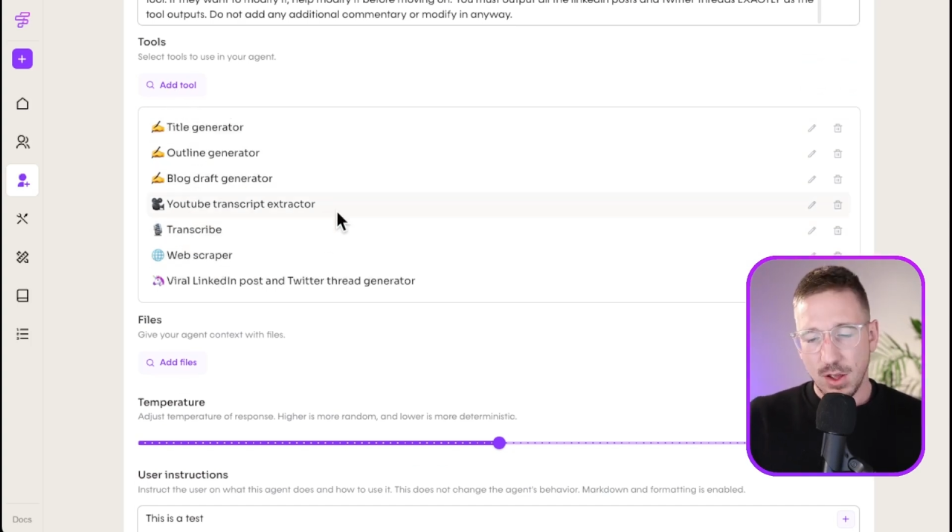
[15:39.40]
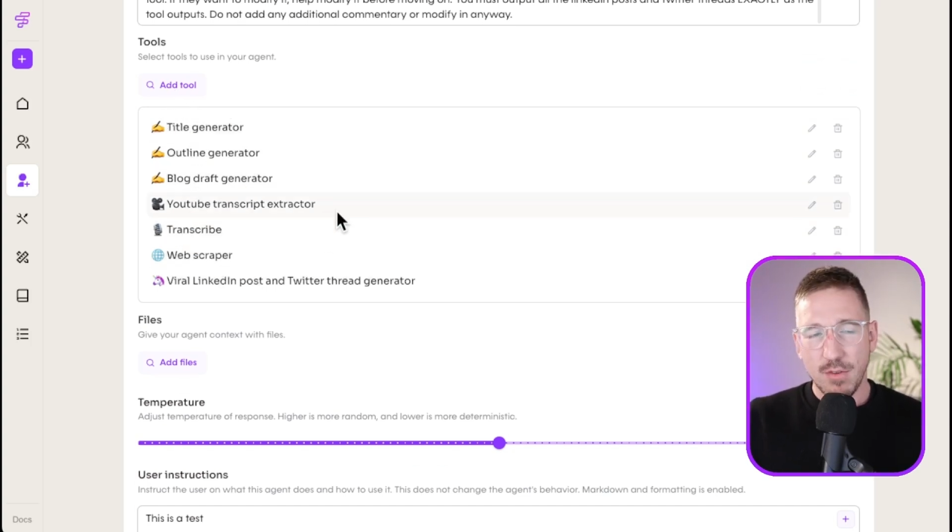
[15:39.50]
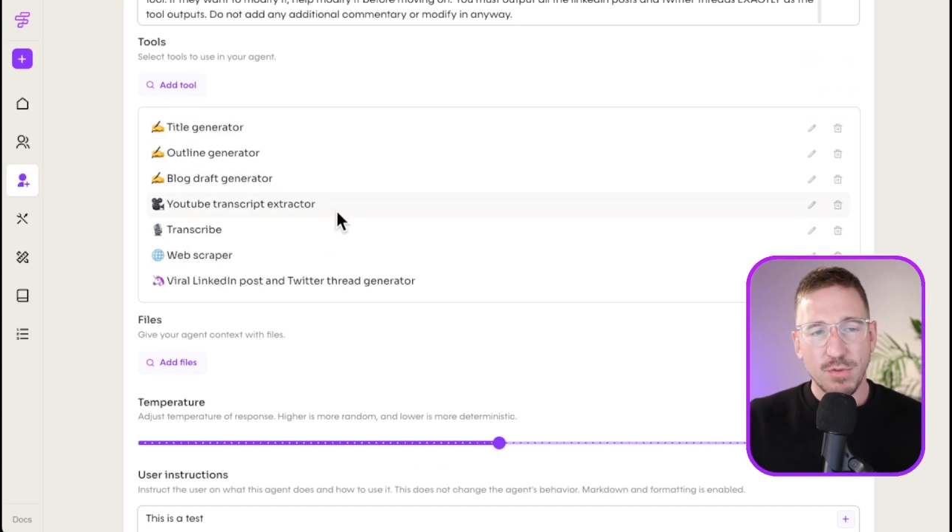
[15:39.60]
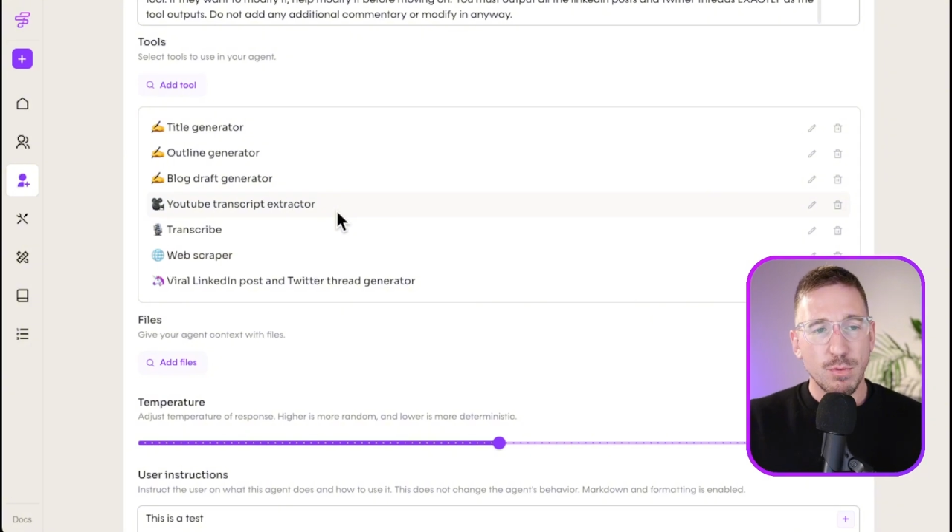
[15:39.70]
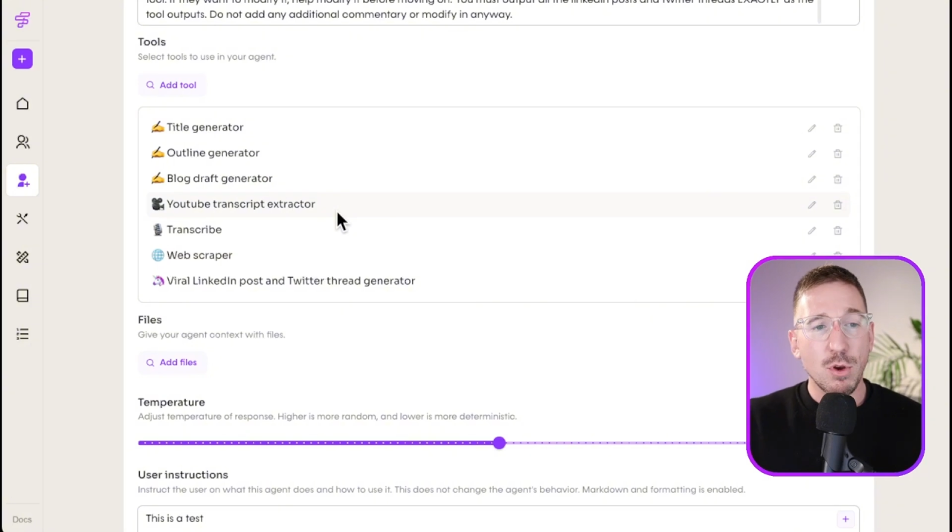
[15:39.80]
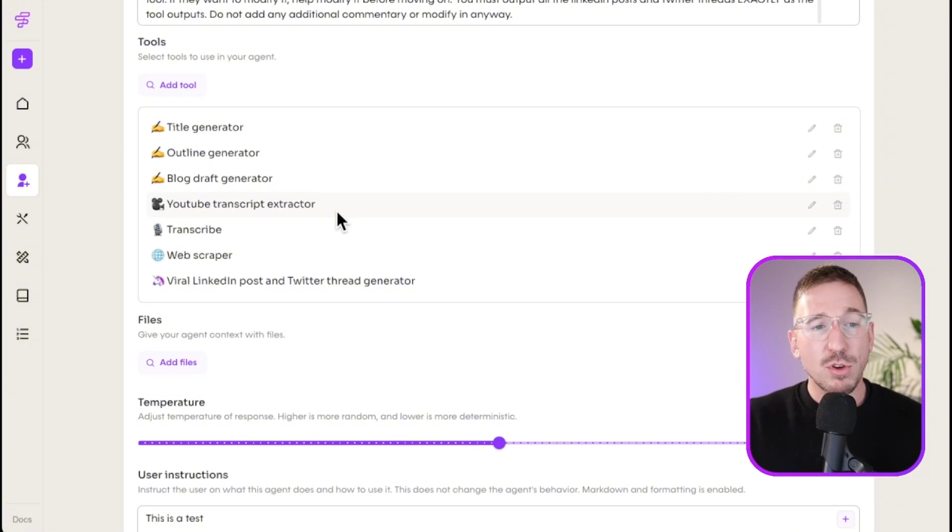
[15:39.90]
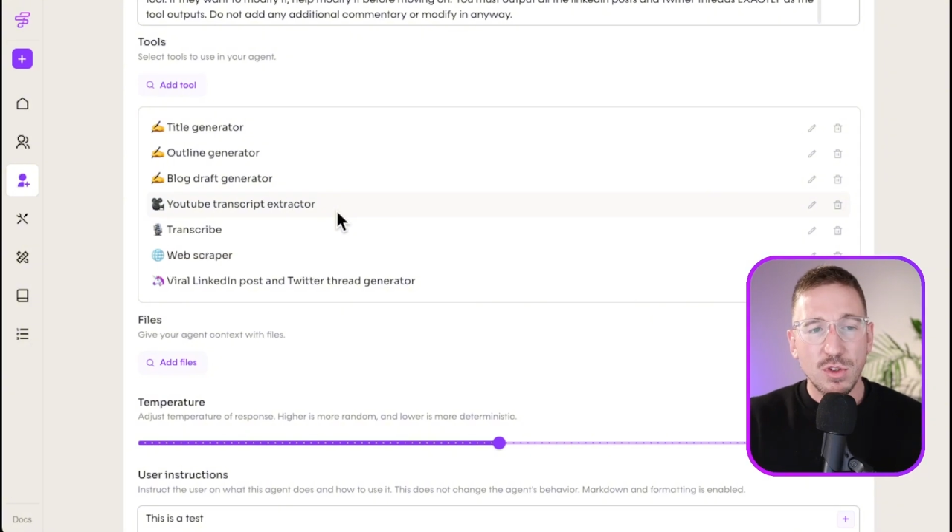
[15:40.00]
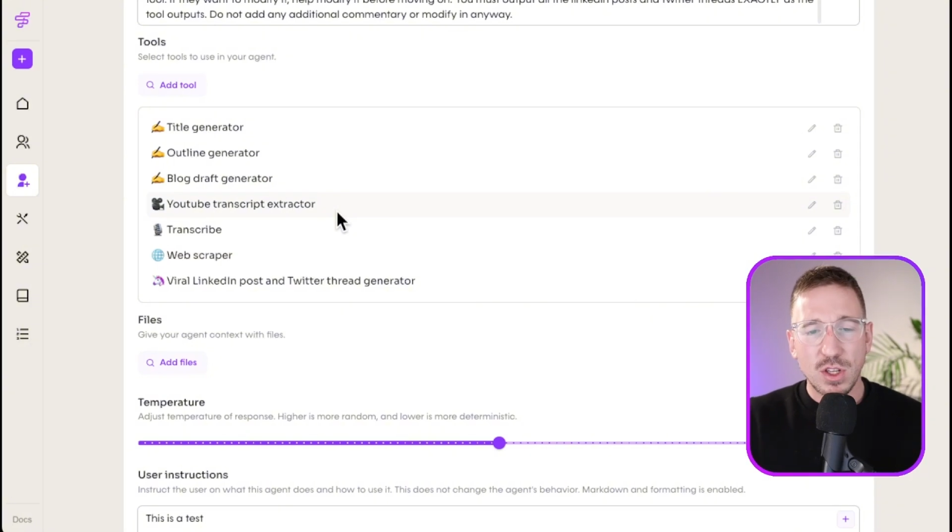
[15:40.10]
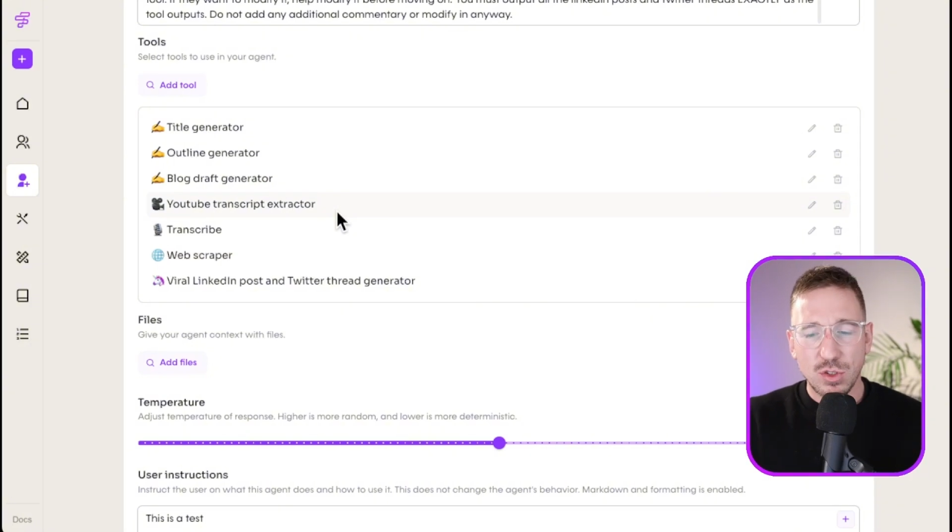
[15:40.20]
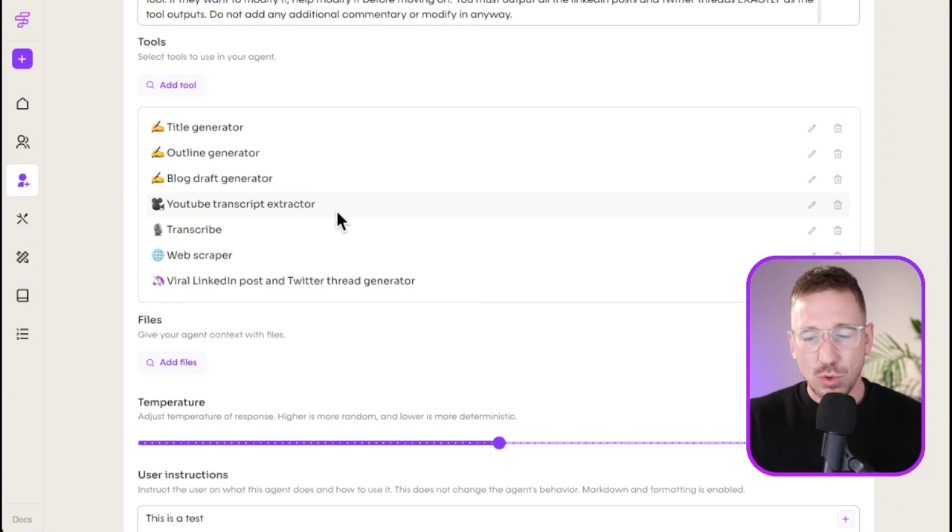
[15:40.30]
most of
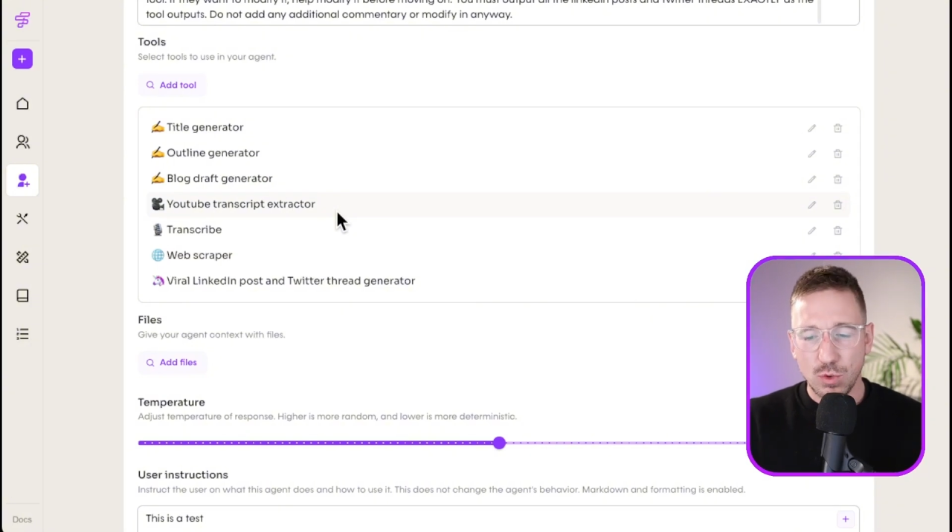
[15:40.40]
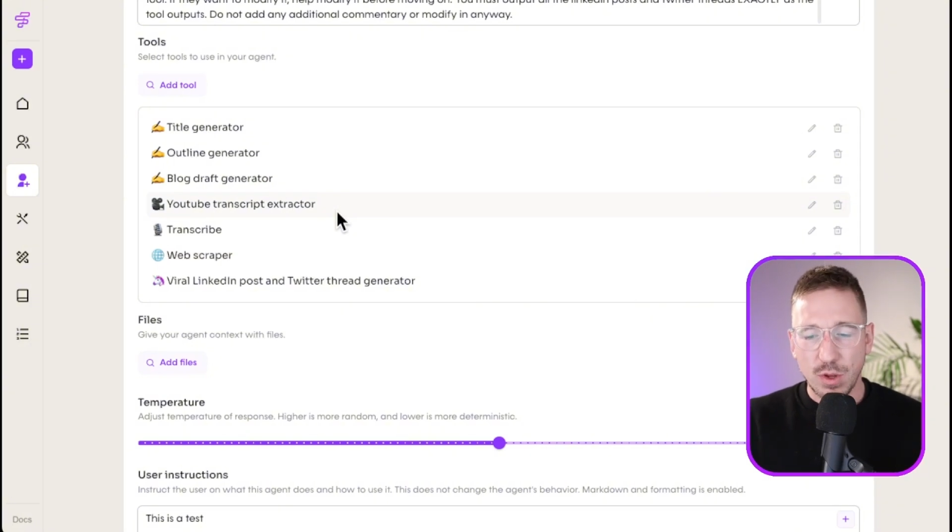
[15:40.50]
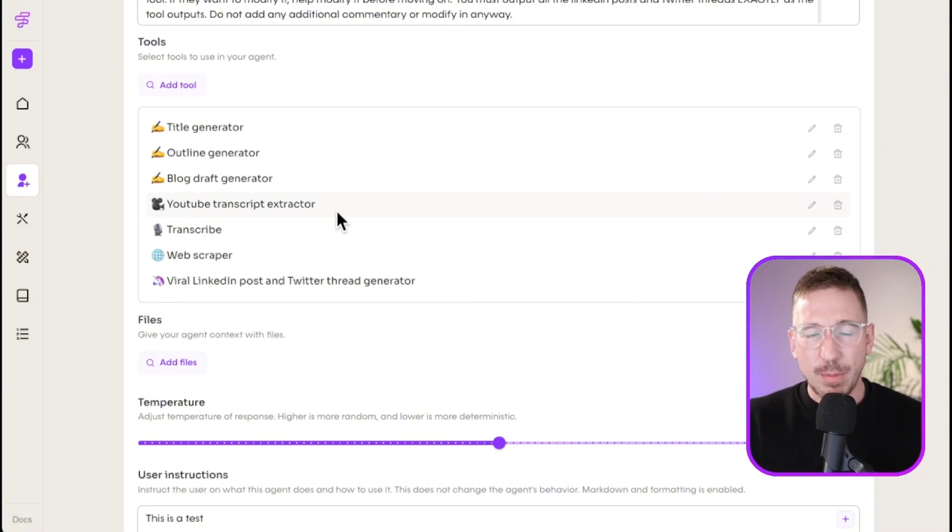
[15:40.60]
these tools are